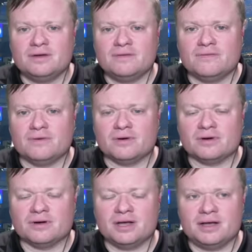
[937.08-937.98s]

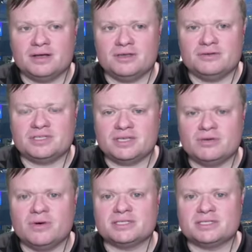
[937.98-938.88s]
for uh, UC
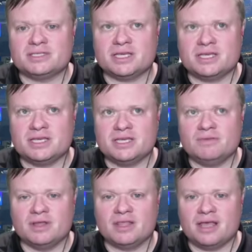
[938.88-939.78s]

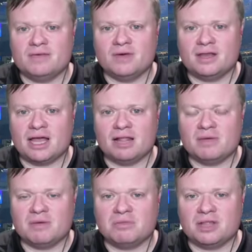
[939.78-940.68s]
USC when they when
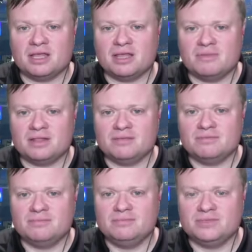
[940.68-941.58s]
Alabama played them in